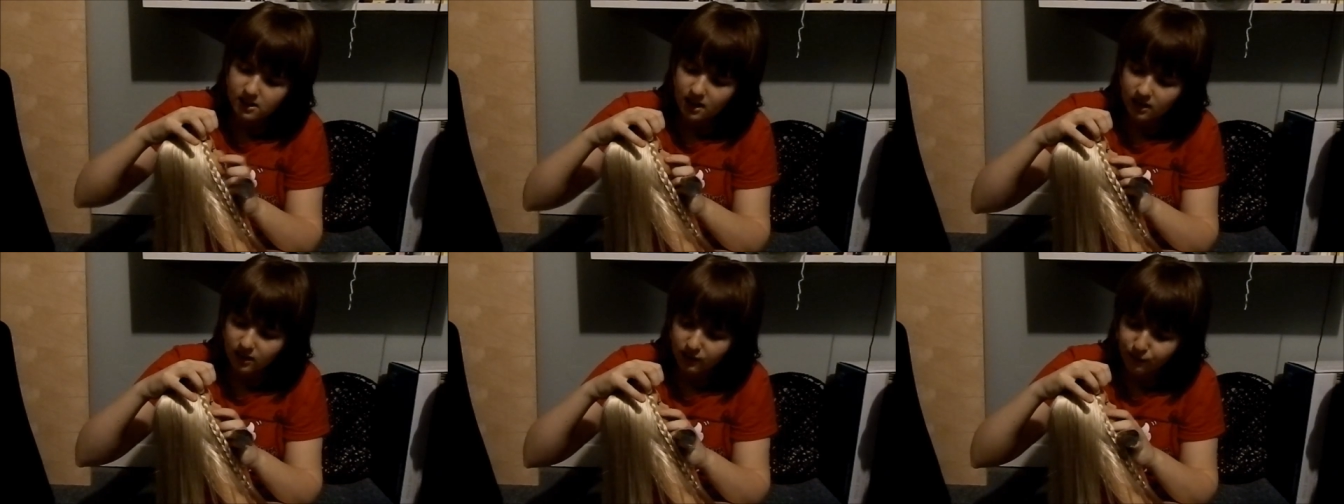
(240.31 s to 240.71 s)

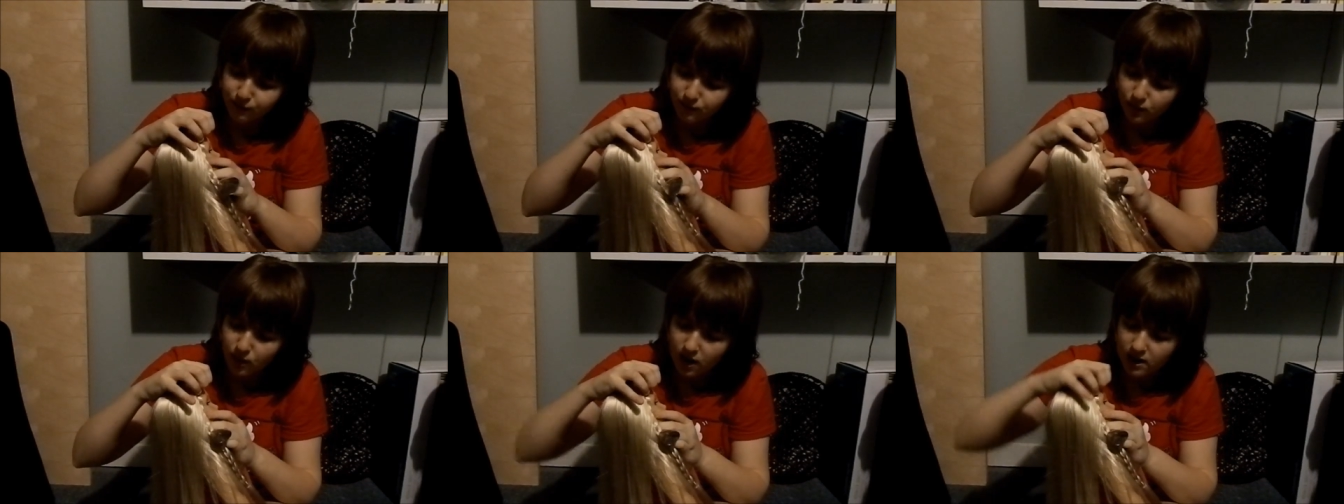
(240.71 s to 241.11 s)
not the
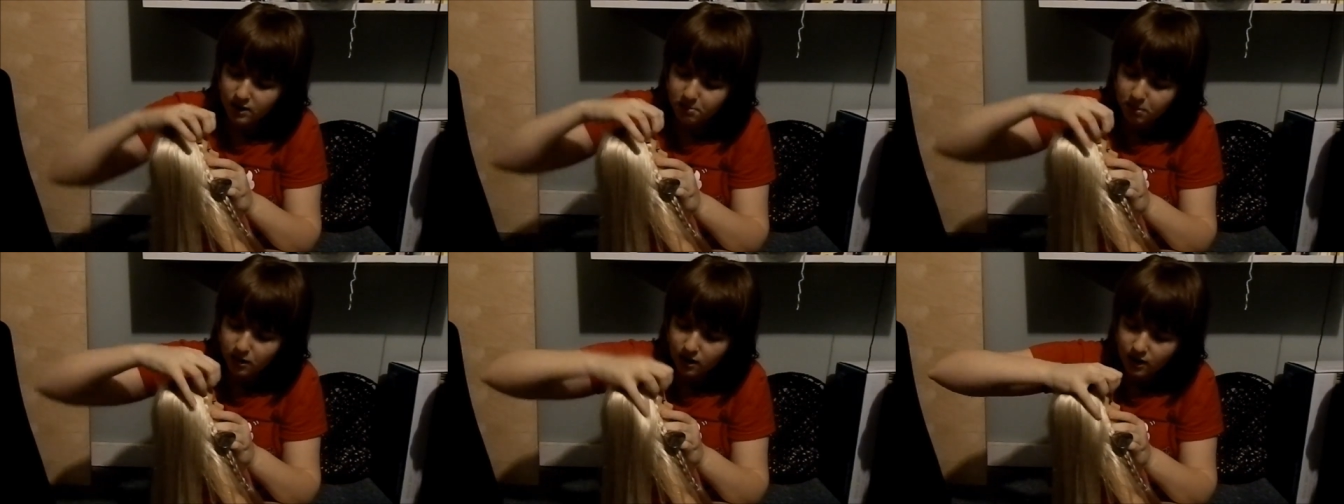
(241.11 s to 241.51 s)

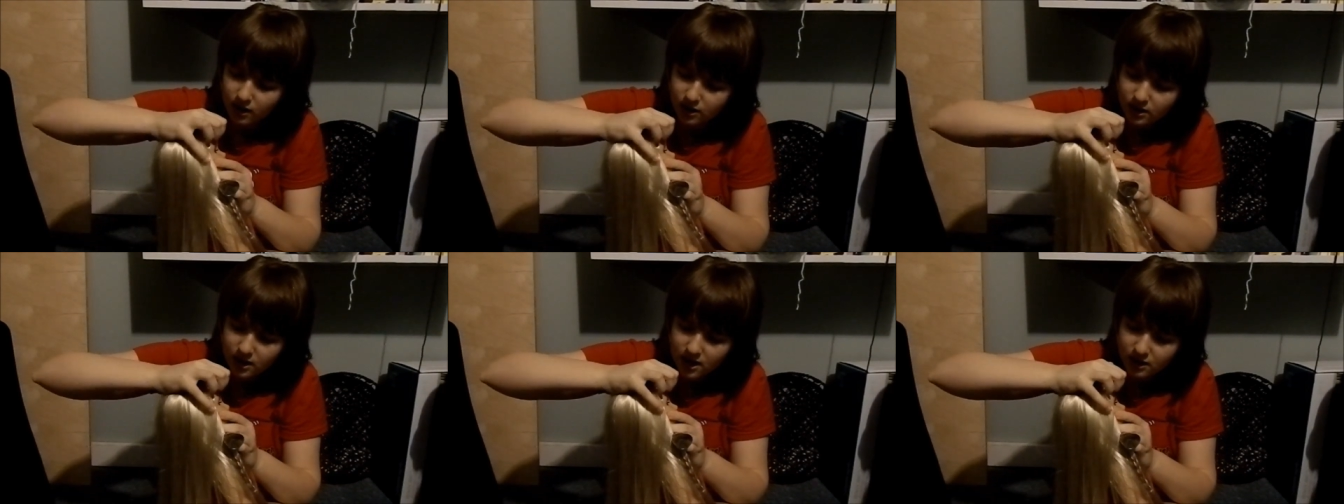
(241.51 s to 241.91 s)
front
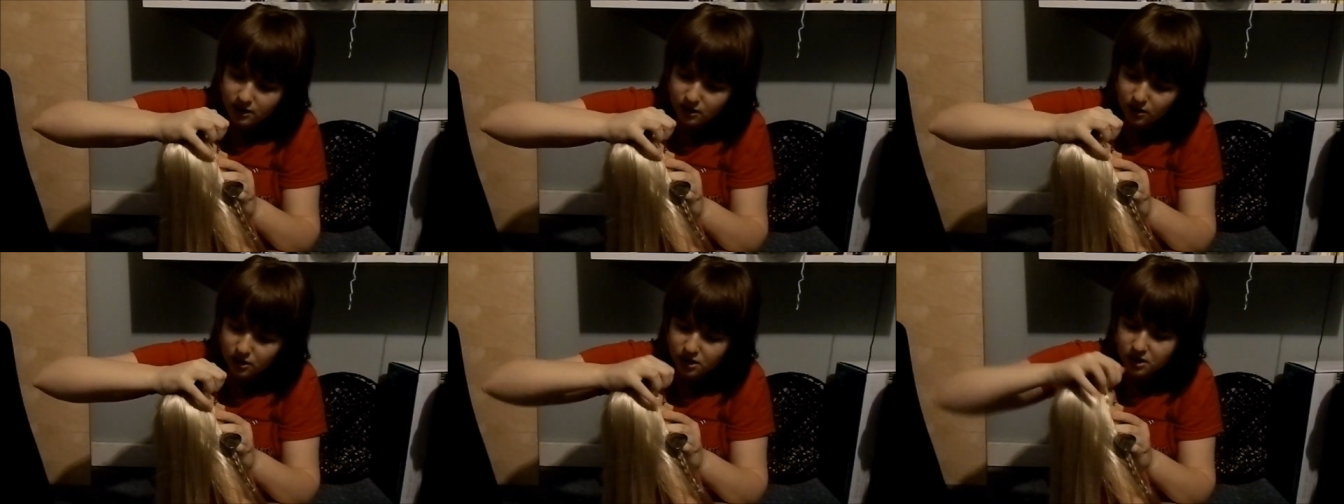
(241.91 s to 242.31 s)
part, and
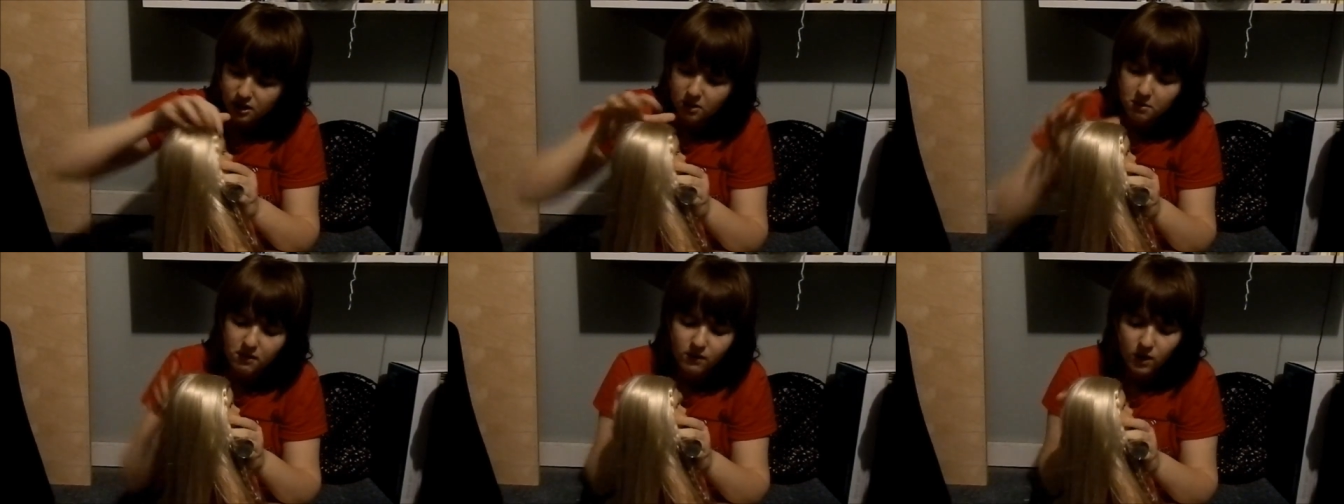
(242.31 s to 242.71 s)
so this is
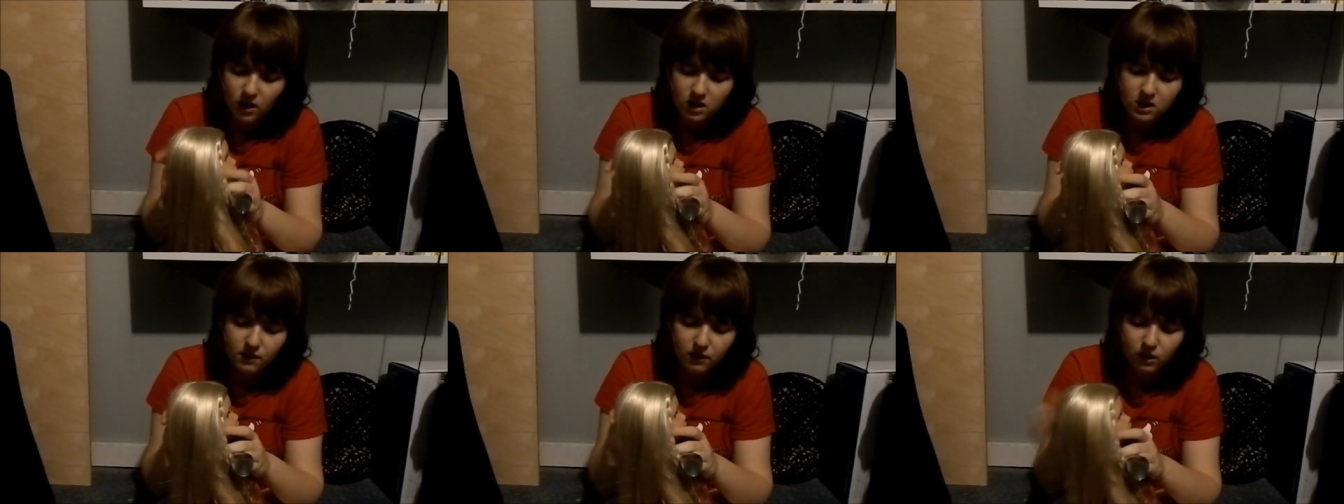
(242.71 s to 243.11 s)
going to be
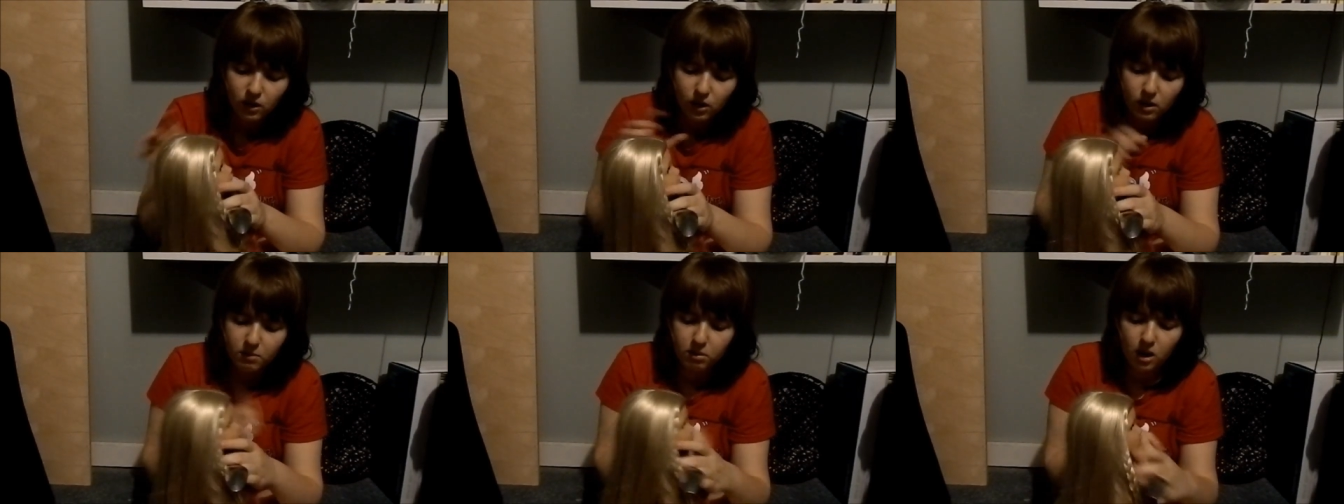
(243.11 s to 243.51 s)
very
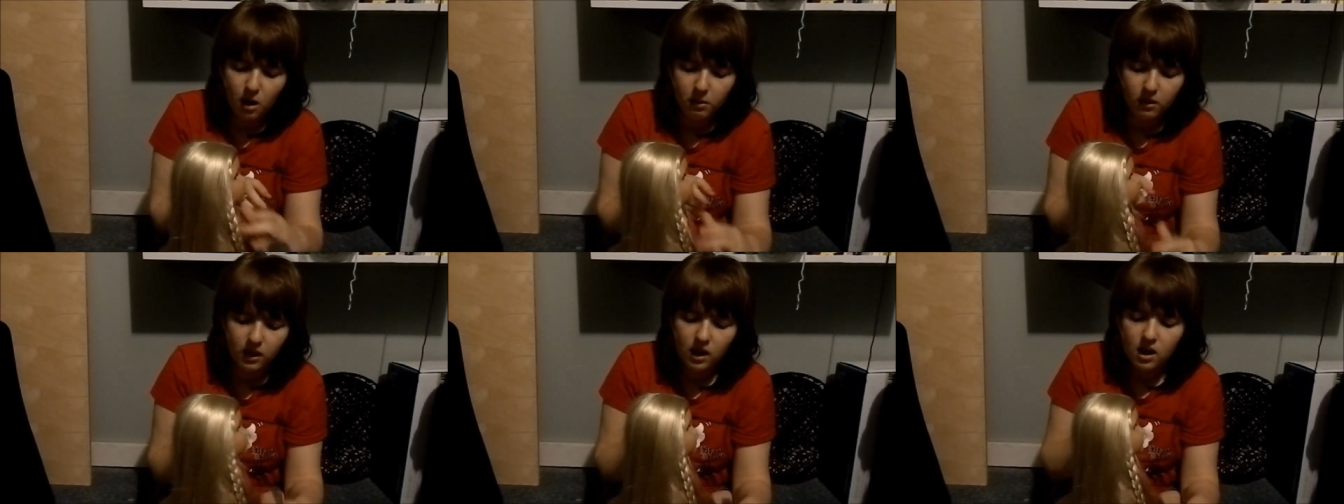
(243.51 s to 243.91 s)
difficult and
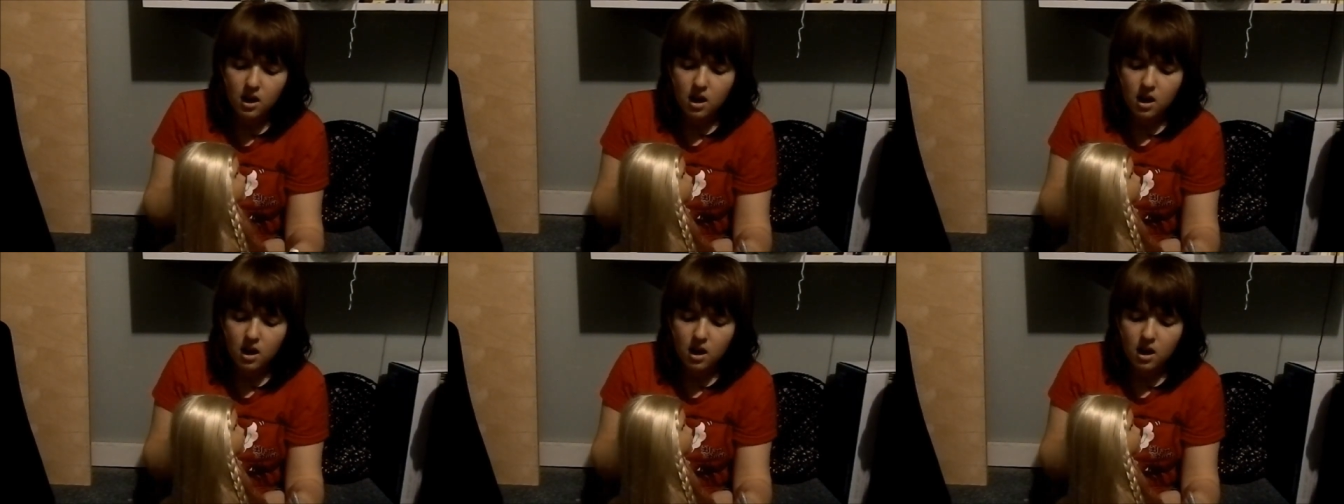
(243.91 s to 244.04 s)
probably